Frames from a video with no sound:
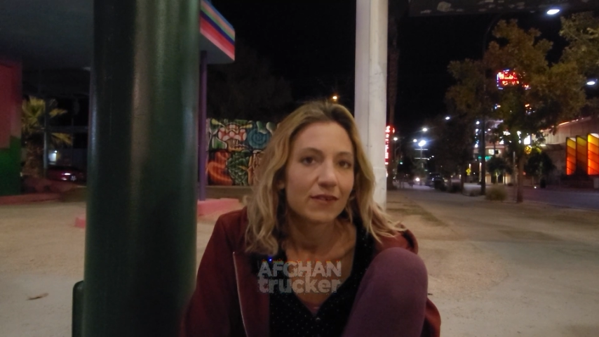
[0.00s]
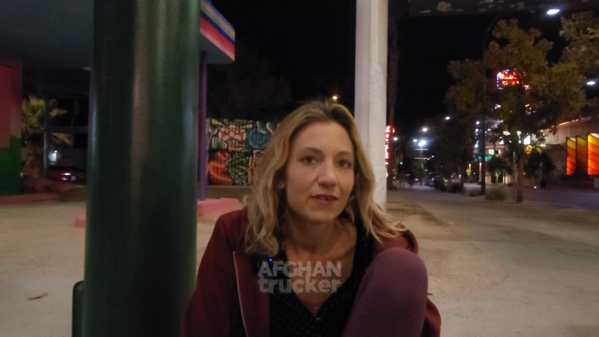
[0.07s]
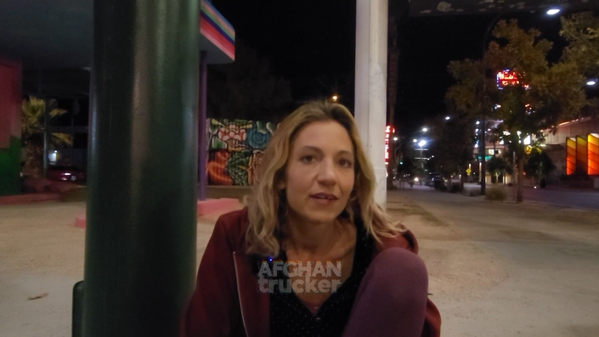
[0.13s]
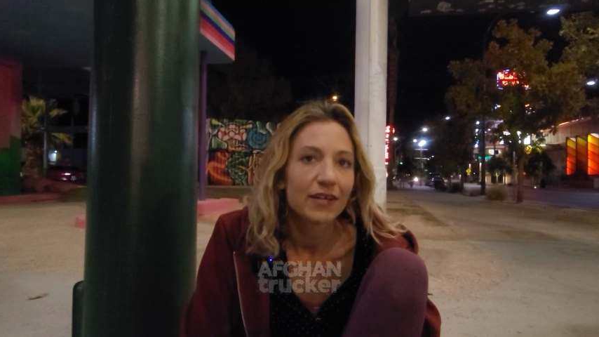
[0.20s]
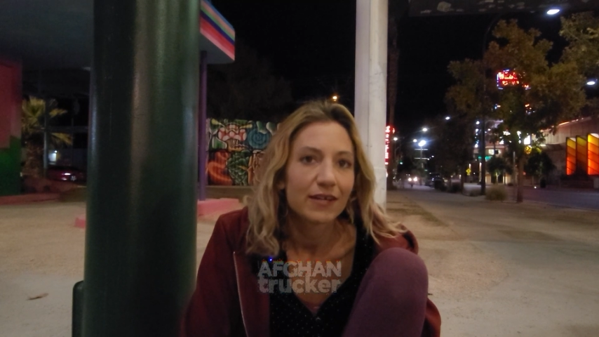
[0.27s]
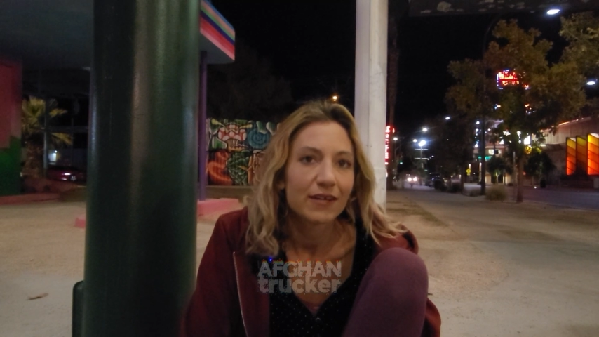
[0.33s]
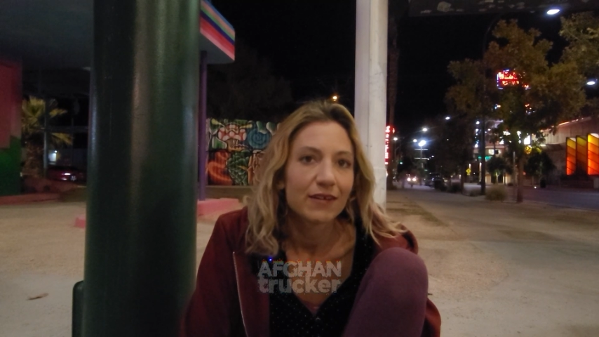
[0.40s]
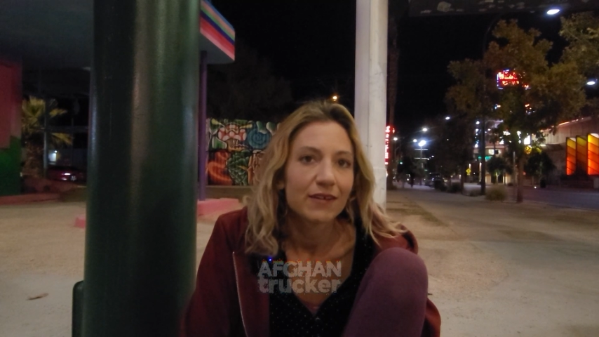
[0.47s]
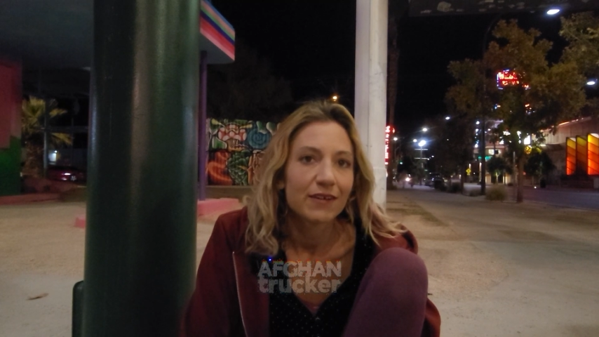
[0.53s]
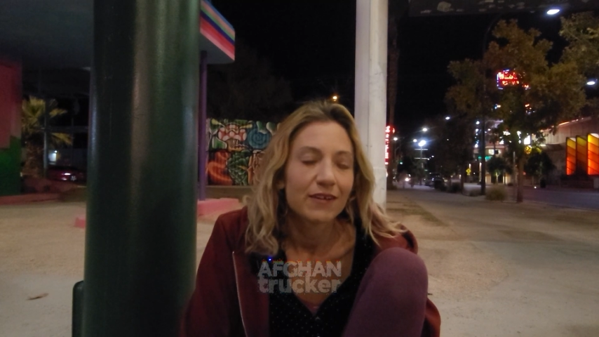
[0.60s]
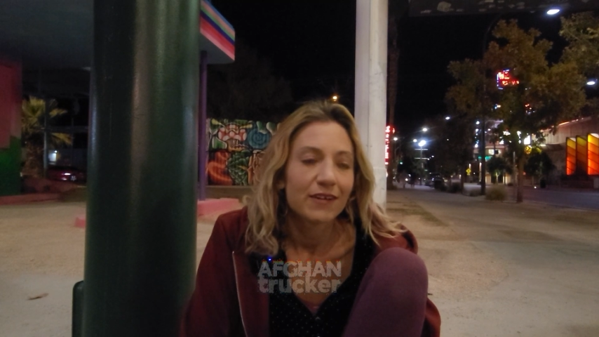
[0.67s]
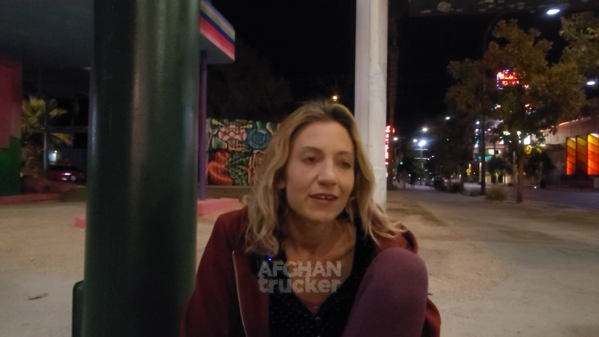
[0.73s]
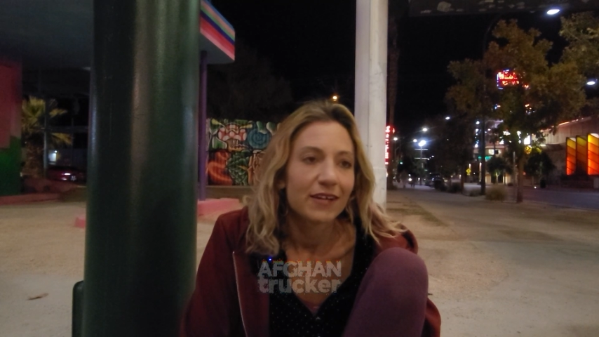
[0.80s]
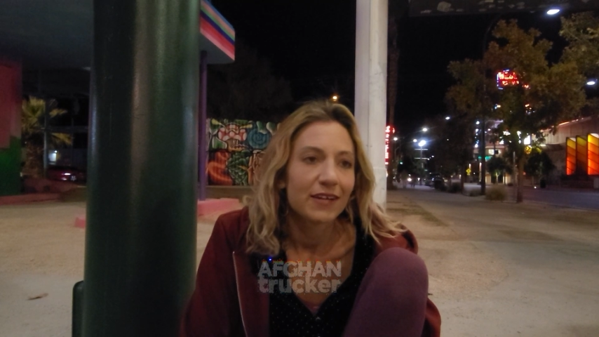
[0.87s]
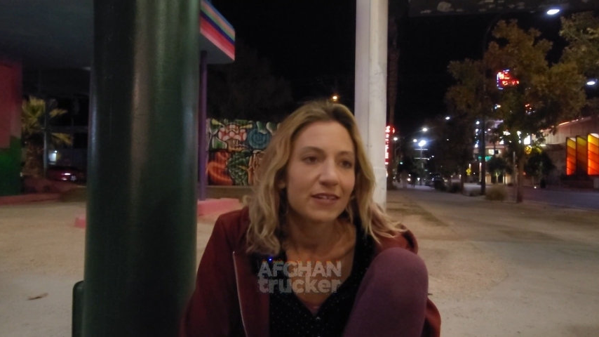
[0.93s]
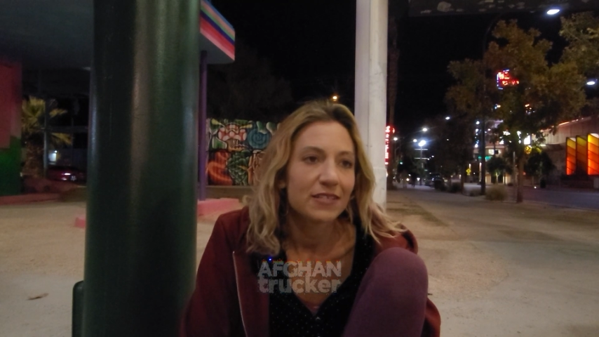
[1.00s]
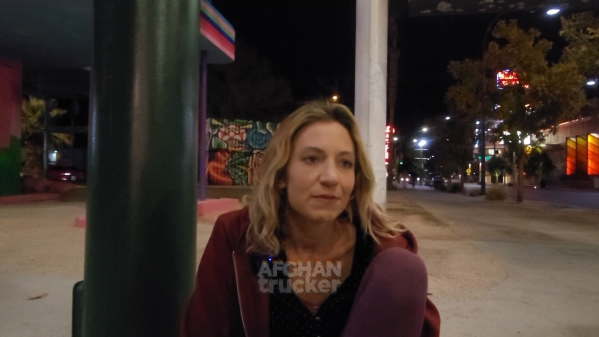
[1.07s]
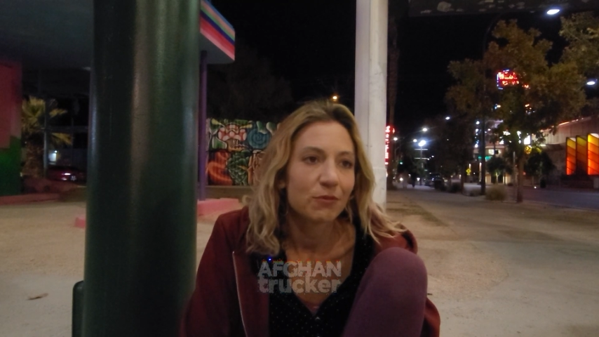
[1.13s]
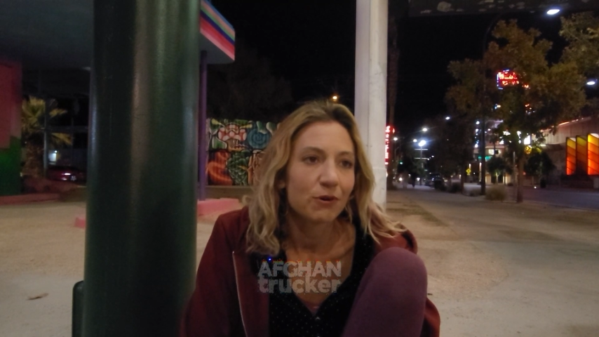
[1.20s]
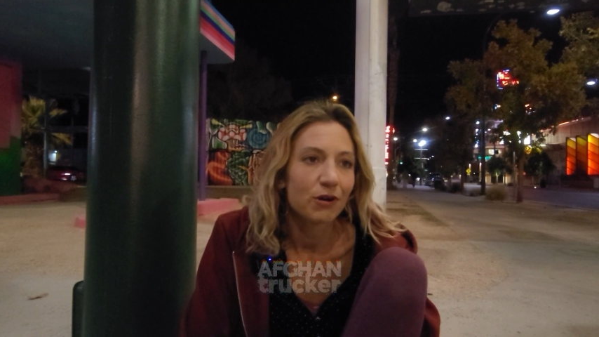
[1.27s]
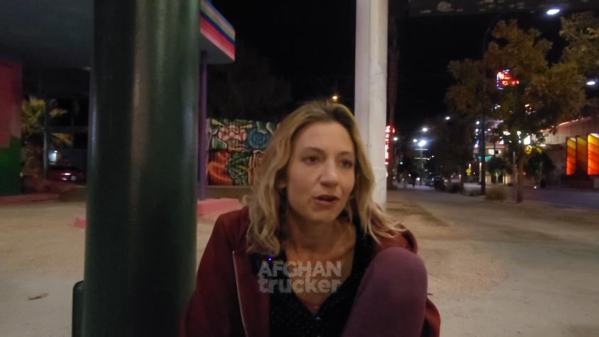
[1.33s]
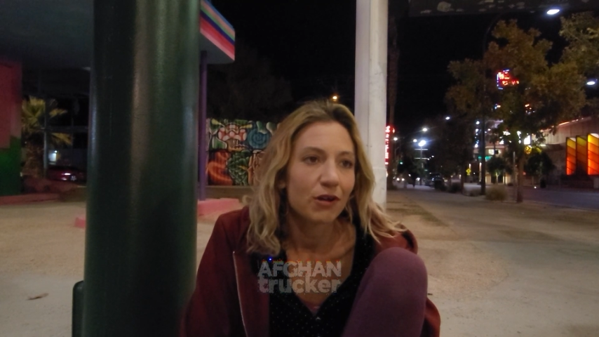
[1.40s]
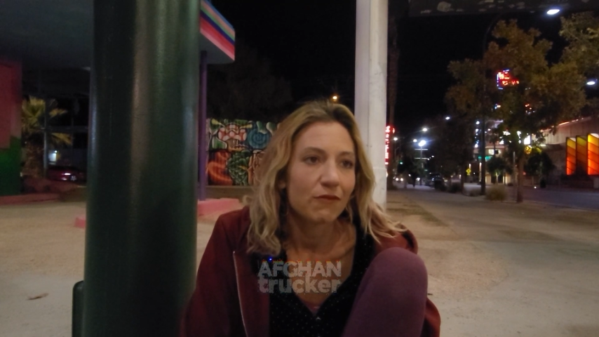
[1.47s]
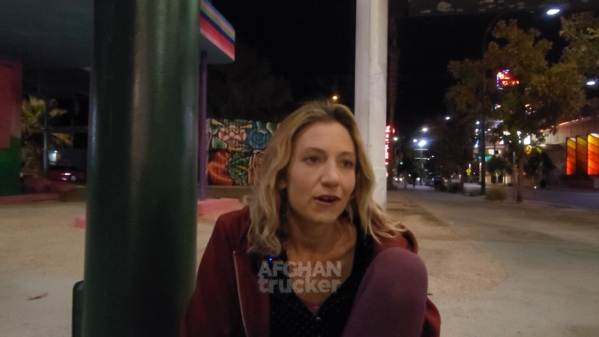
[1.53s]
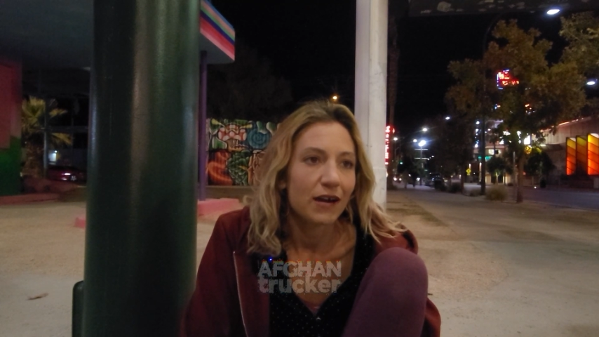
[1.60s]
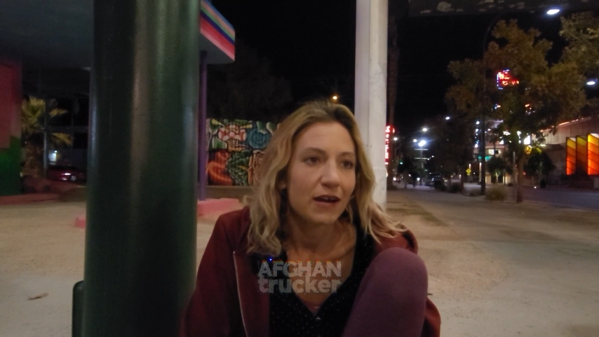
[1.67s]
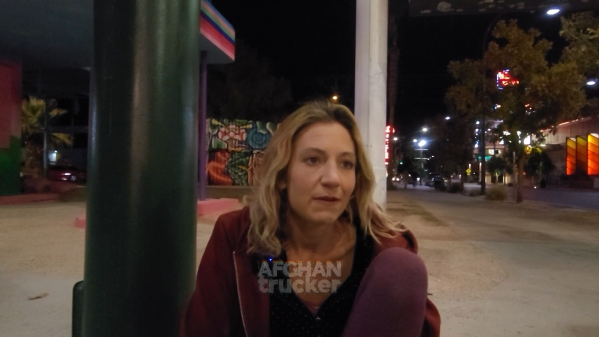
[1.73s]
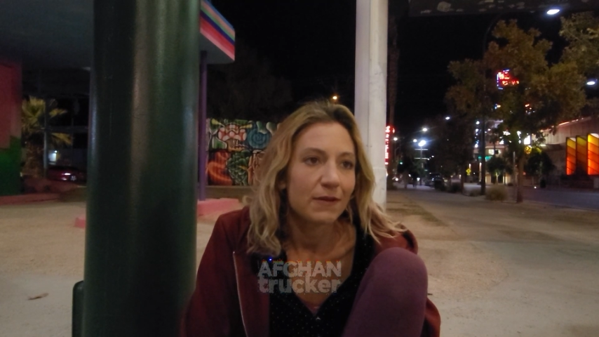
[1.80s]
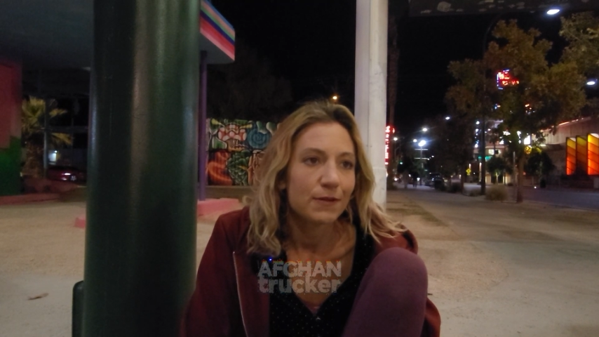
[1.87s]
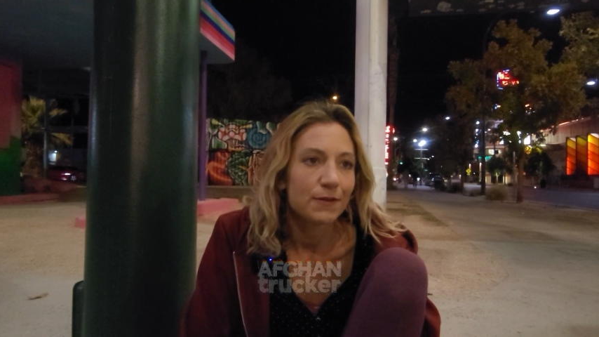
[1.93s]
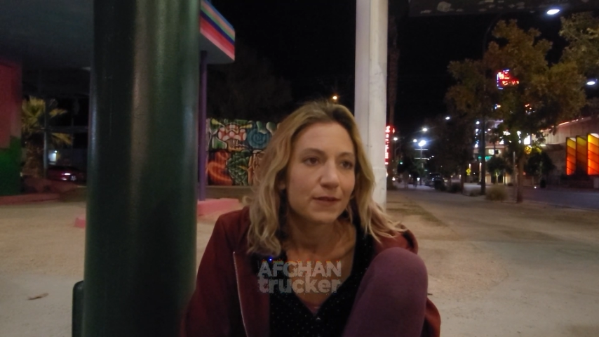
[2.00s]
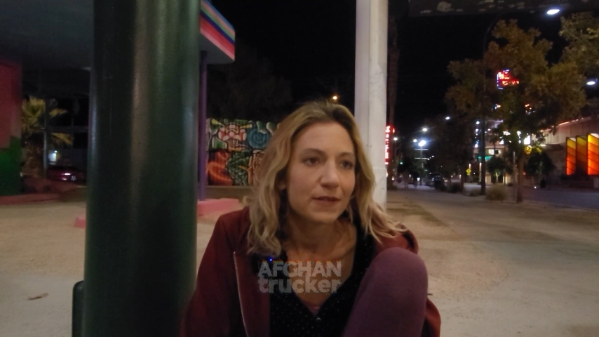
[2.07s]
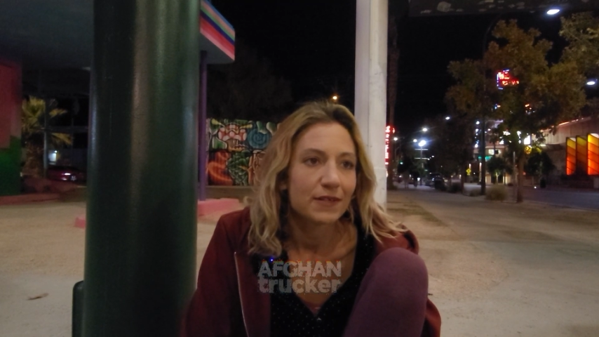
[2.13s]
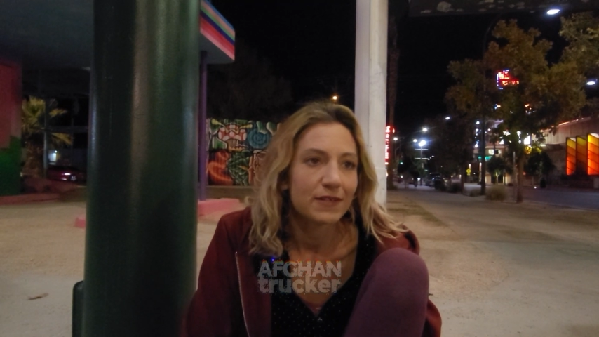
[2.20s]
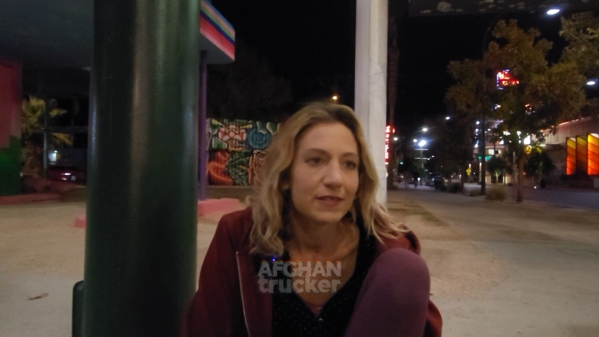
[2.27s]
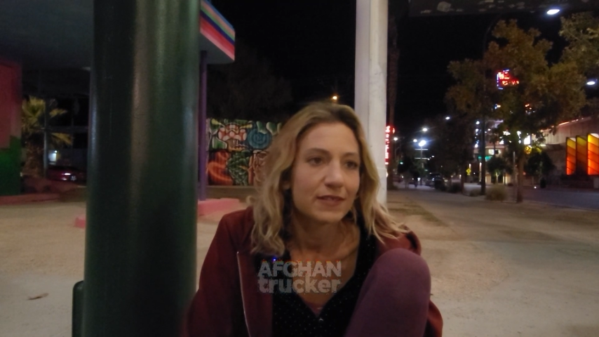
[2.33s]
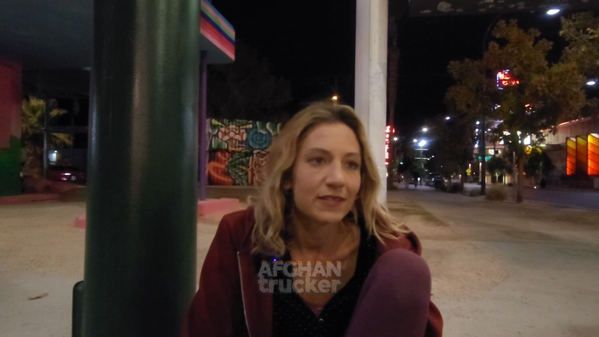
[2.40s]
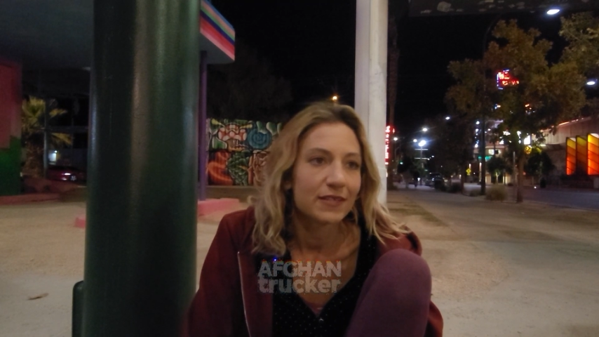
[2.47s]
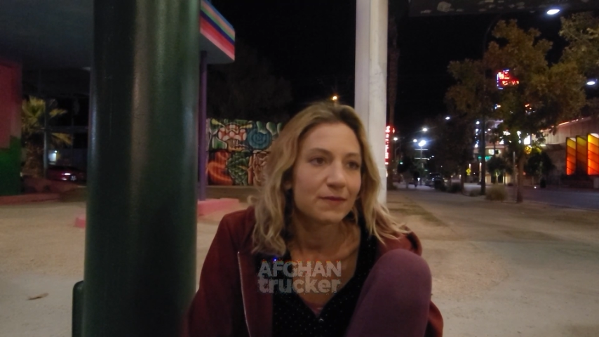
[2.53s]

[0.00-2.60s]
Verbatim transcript: Yeah. Okay. and to support all of our habits because okay.